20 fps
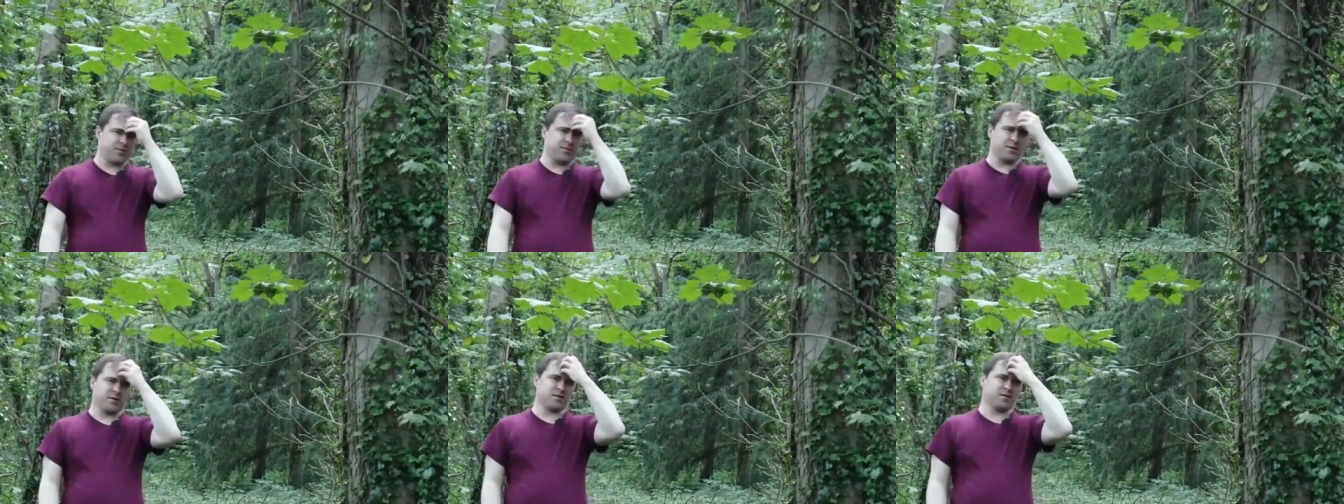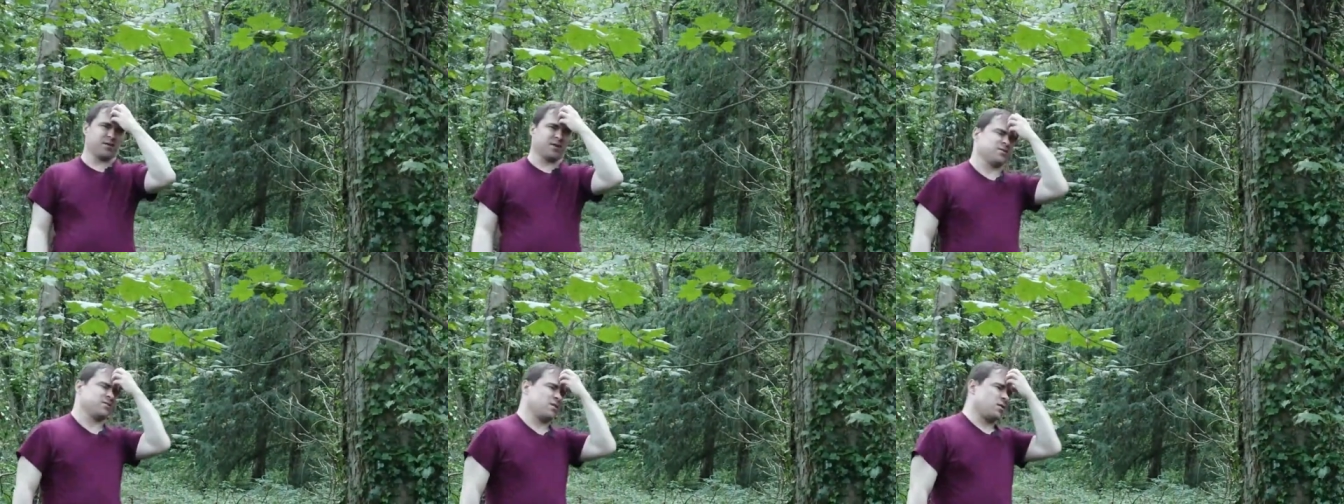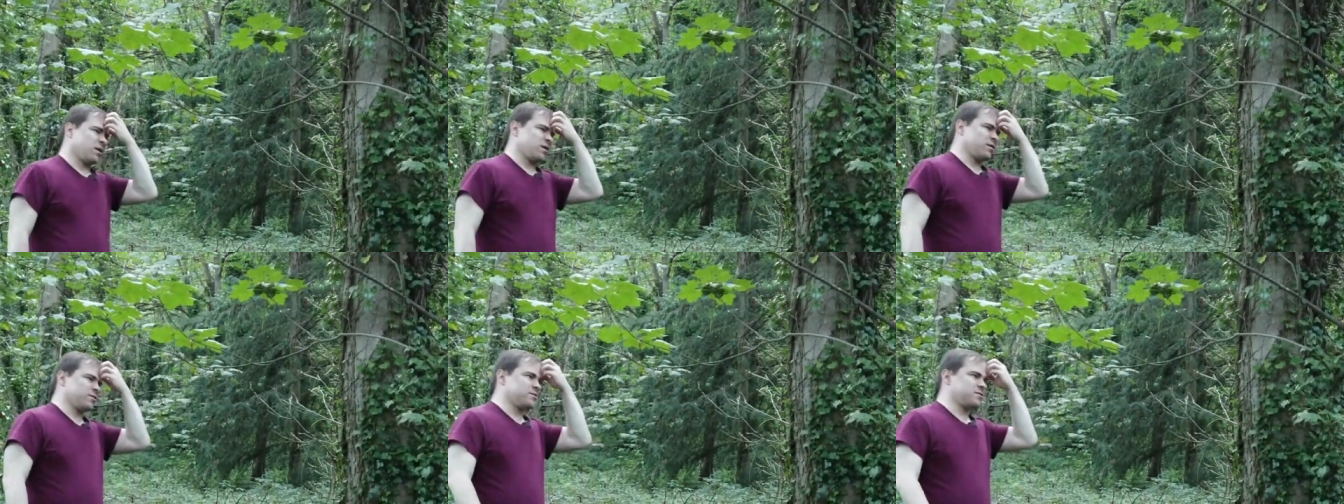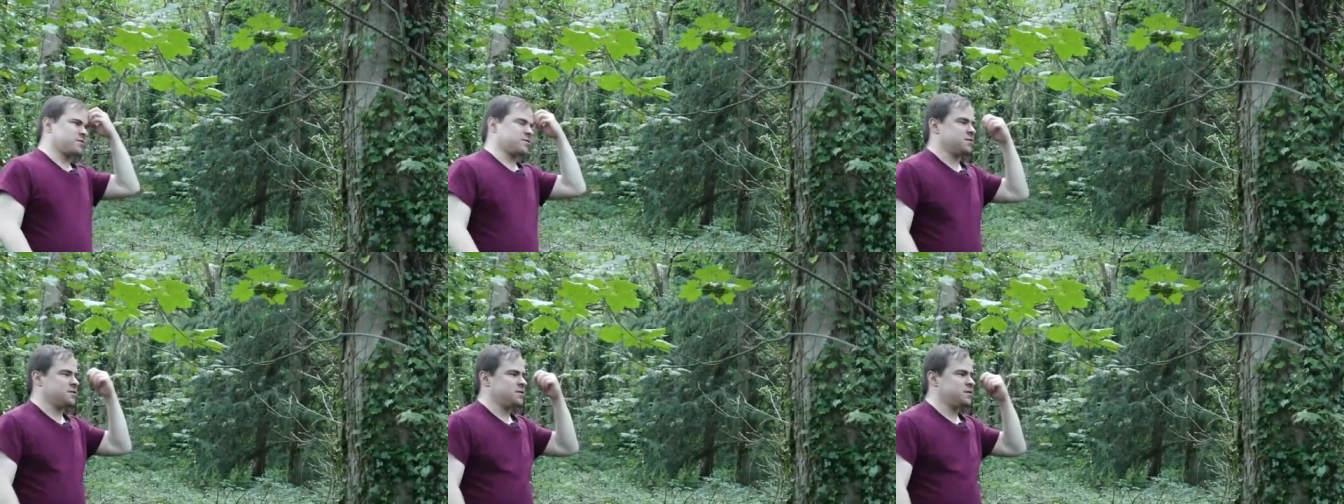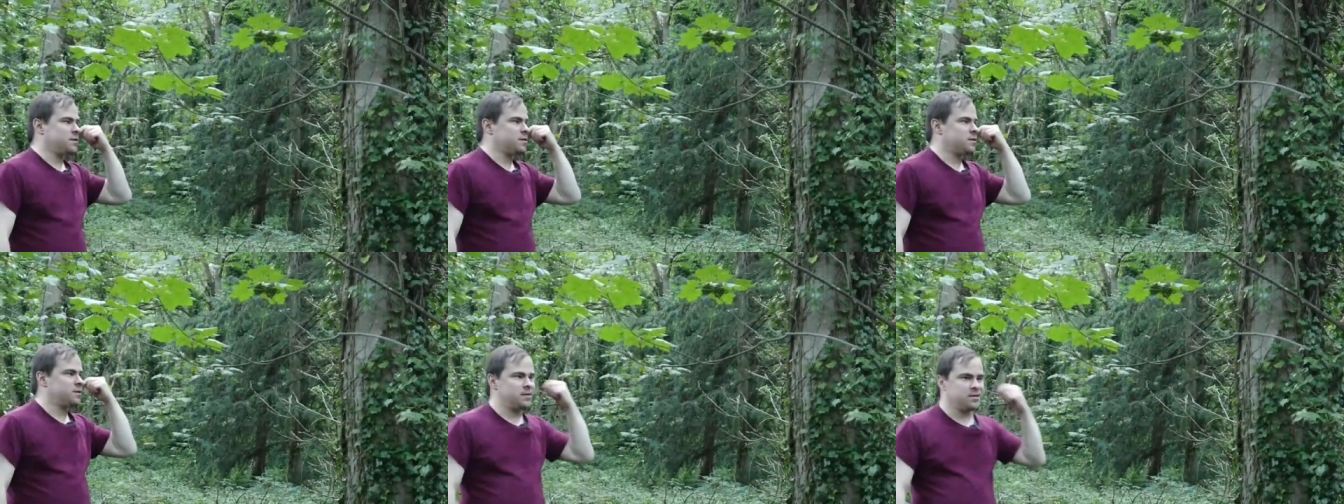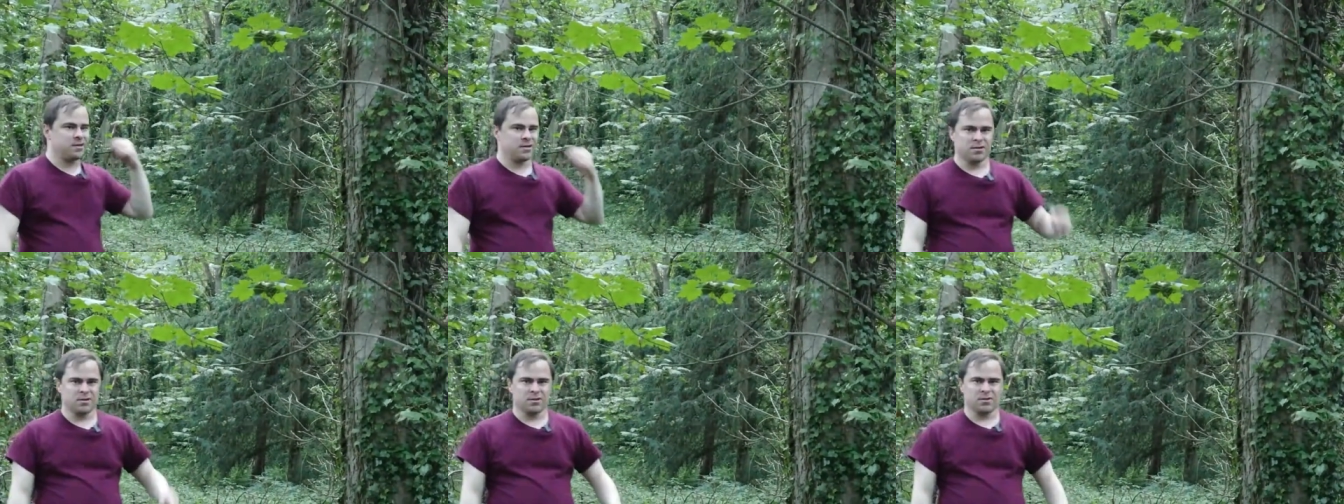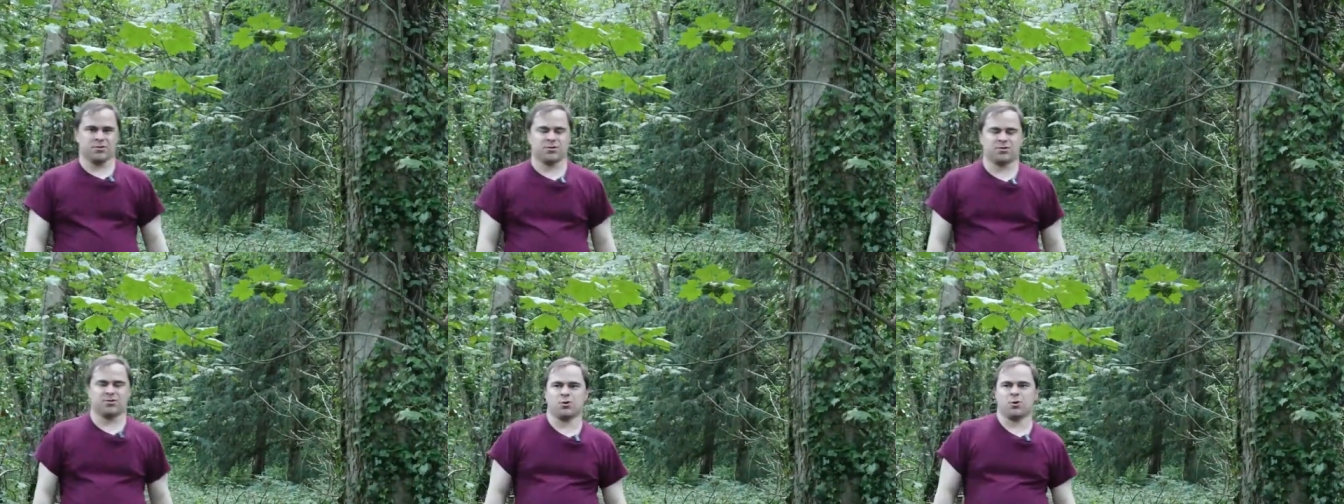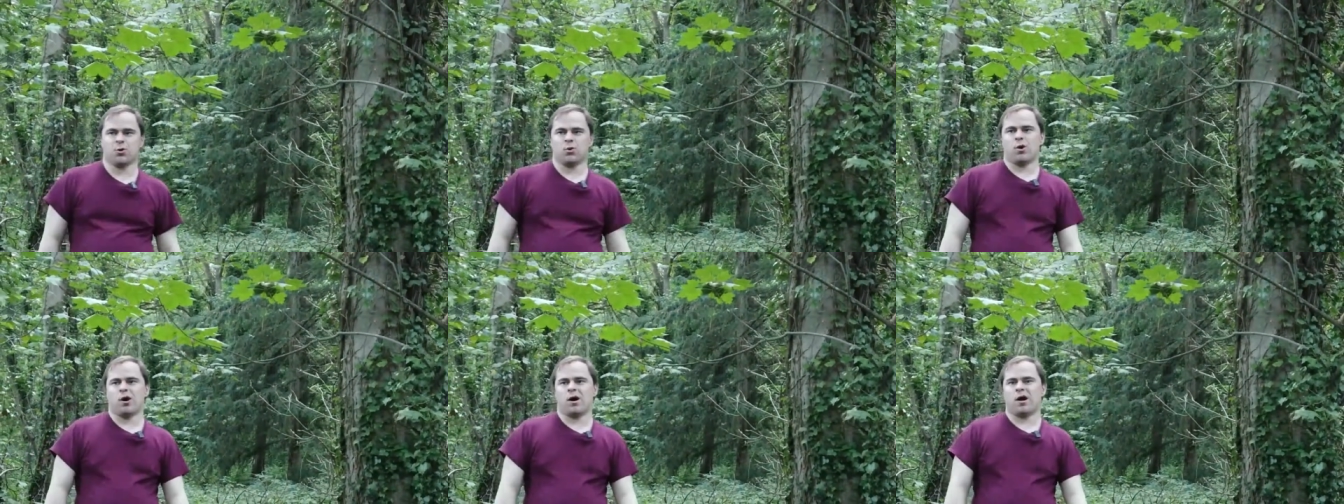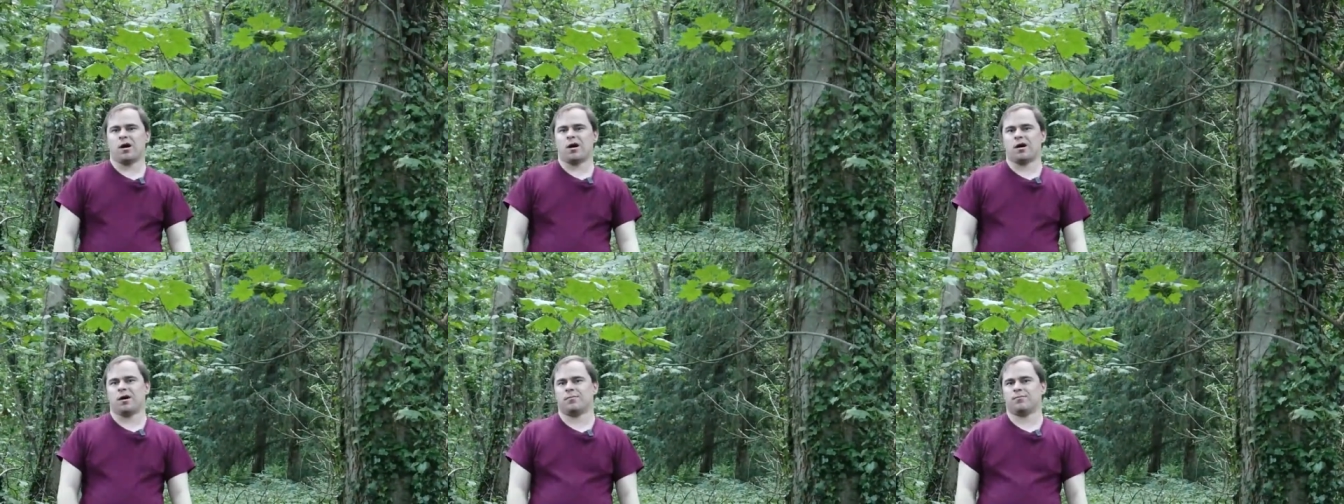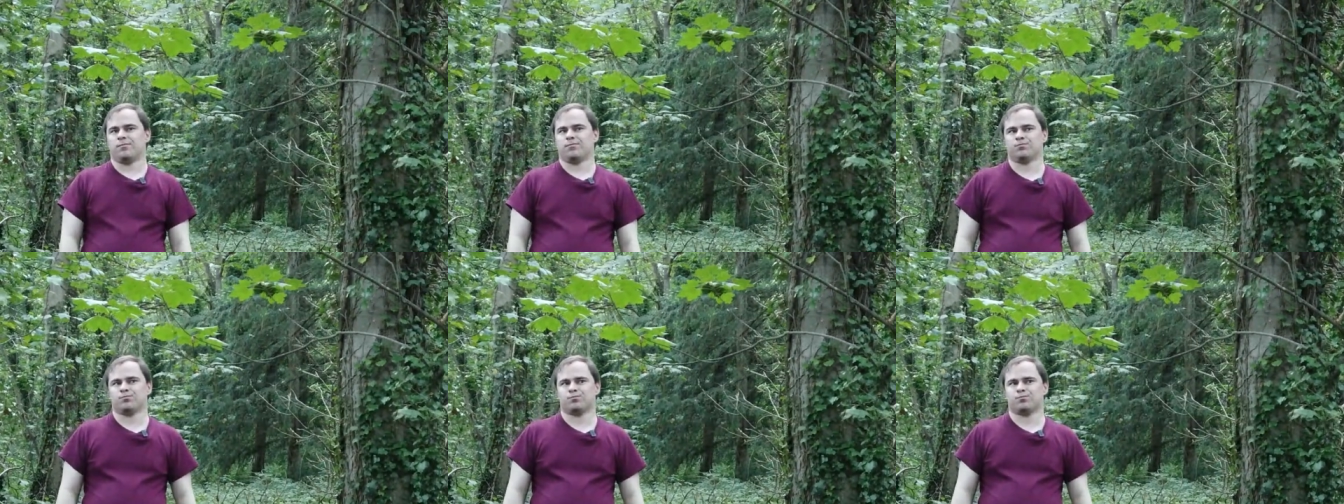I think like the letter T, so uh,